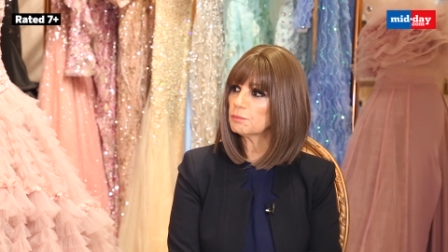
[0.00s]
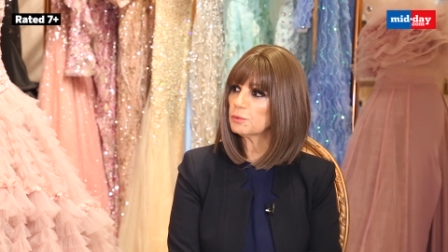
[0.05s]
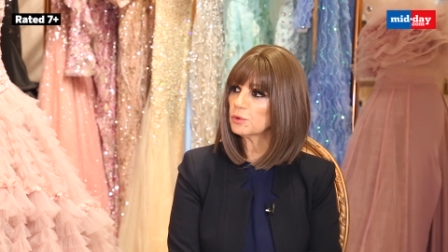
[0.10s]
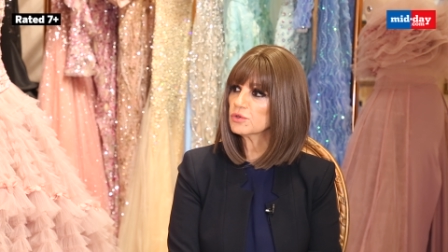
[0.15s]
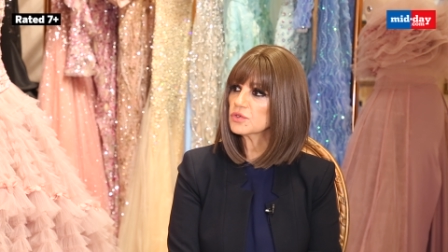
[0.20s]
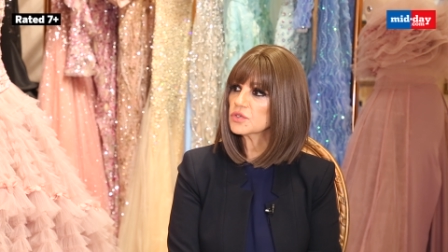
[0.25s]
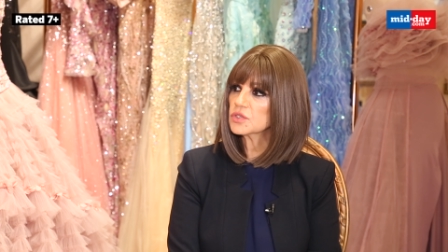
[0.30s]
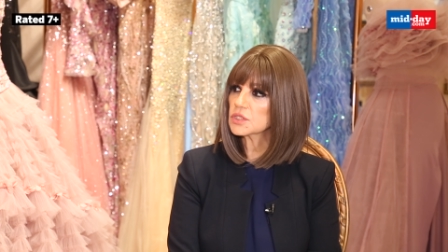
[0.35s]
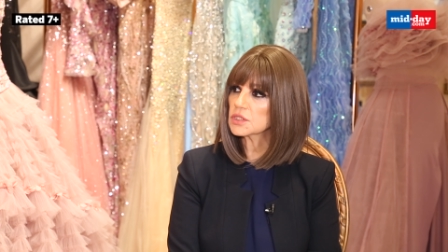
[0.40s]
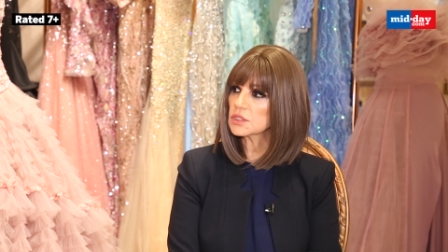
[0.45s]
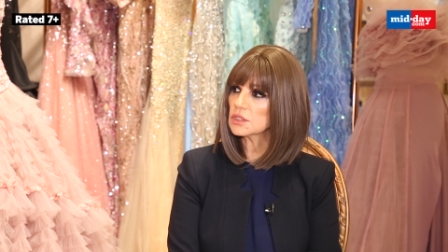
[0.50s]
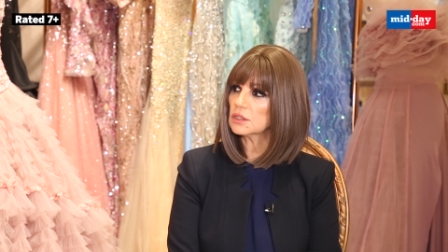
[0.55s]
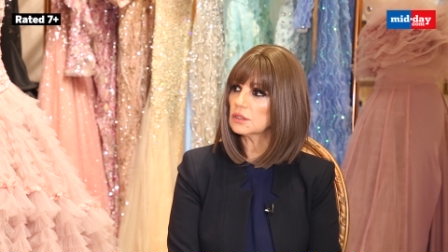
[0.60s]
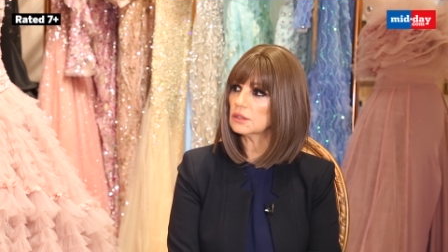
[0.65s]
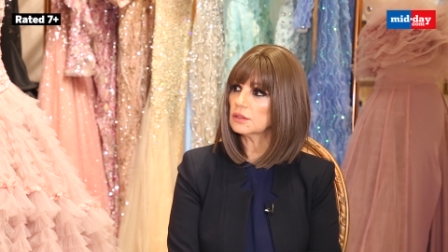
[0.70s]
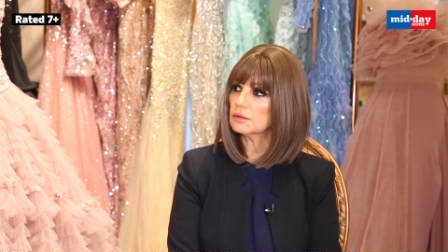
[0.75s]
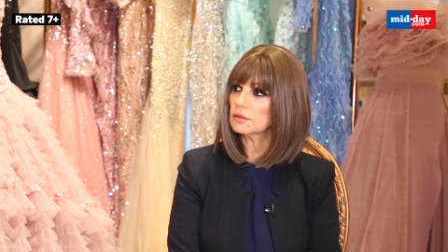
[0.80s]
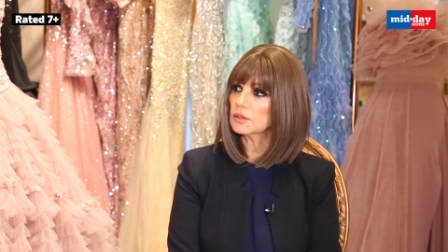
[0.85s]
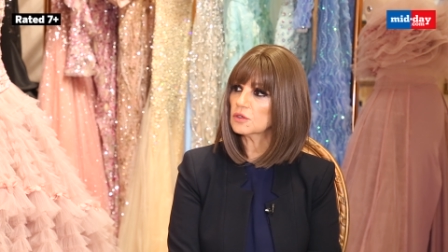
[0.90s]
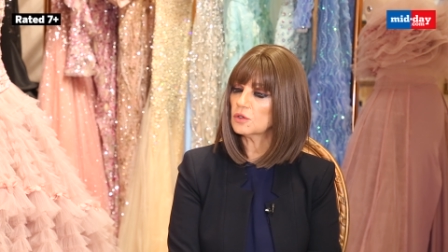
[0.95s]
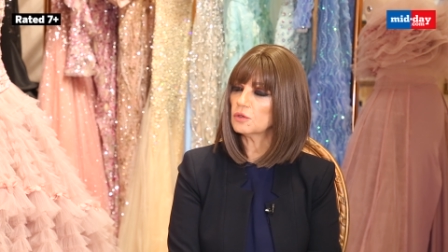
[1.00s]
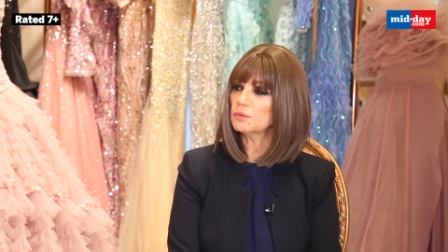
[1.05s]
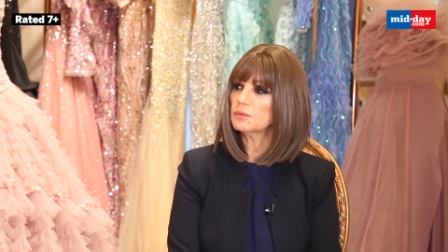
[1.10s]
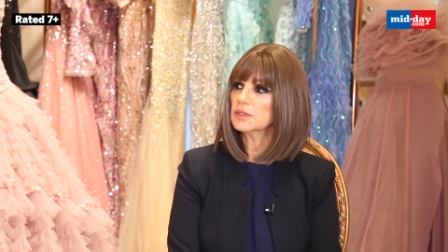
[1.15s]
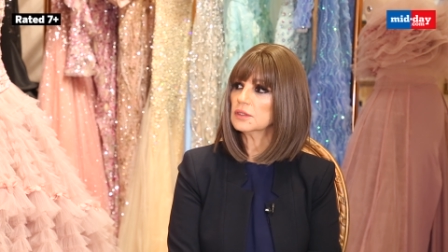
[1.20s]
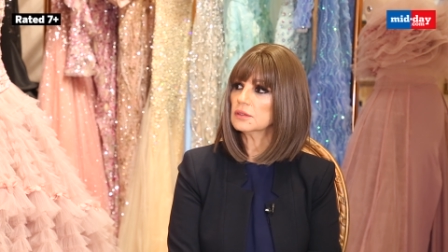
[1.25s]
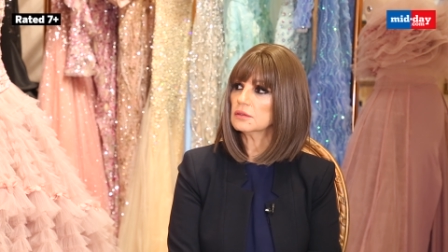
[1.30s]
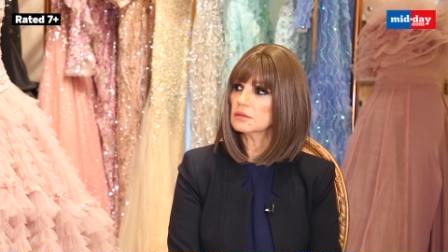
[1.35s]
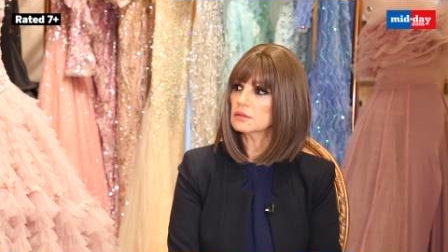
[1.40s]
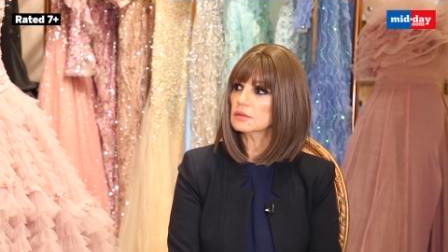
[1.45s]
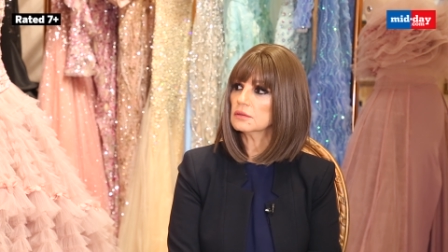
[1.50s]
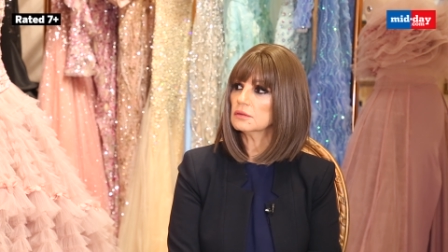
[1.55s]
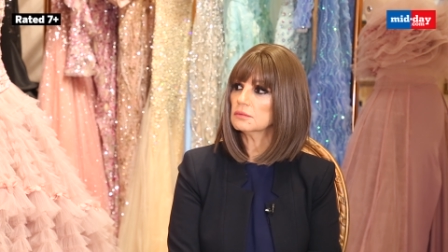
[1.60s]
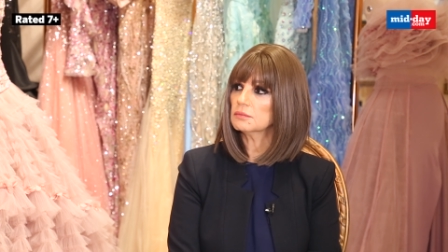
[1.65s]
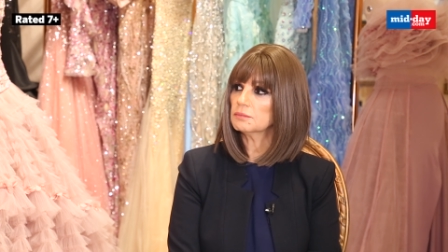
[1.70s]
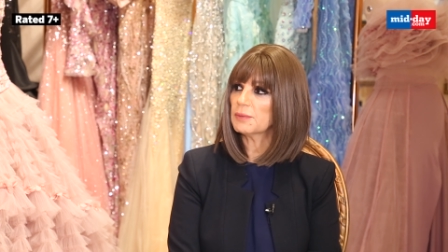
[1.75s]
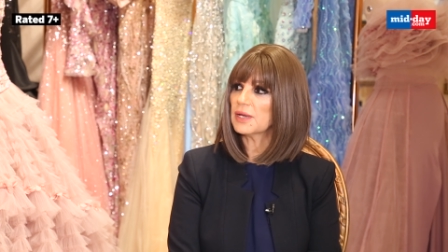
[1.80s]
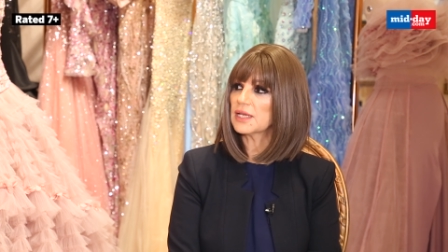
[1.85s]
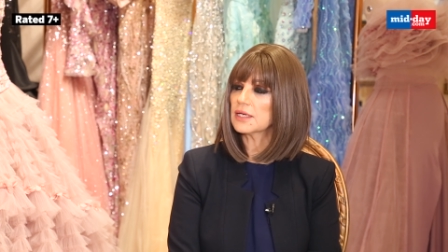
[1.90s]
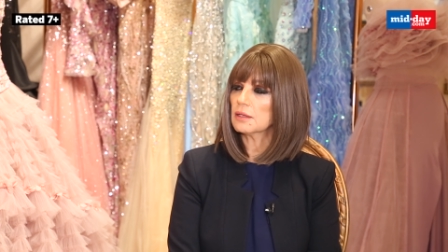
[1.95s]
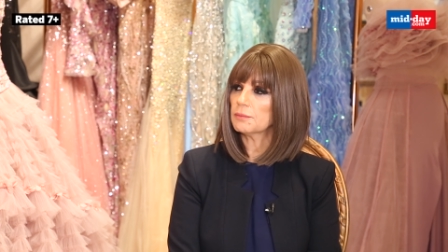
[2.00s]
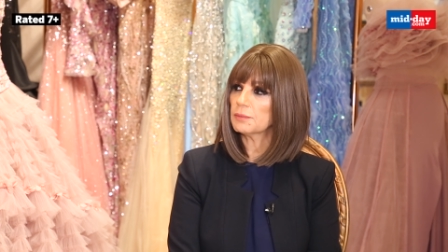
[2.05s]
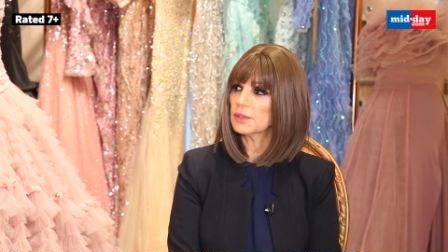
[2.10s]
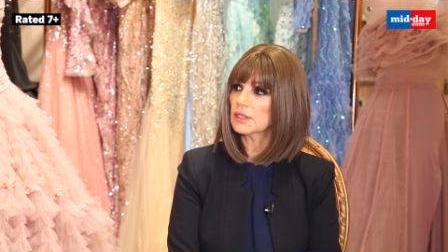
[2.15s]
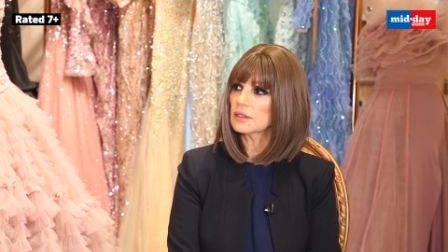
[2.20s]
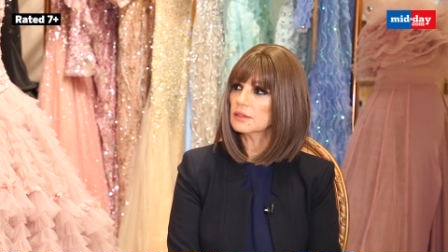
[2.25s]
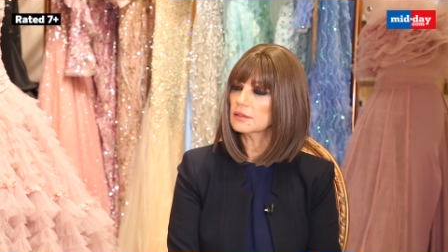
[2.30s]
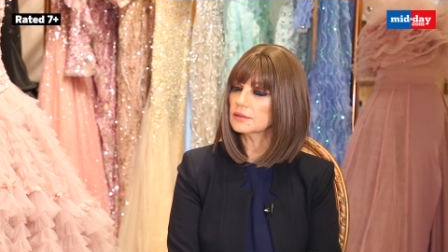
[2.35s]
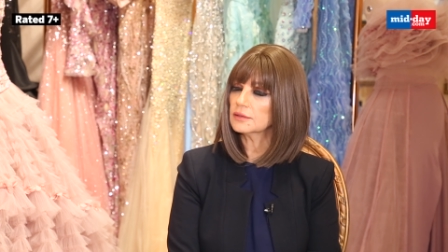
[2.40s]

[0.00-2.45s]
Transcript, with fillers: post uh, COVID pandemic.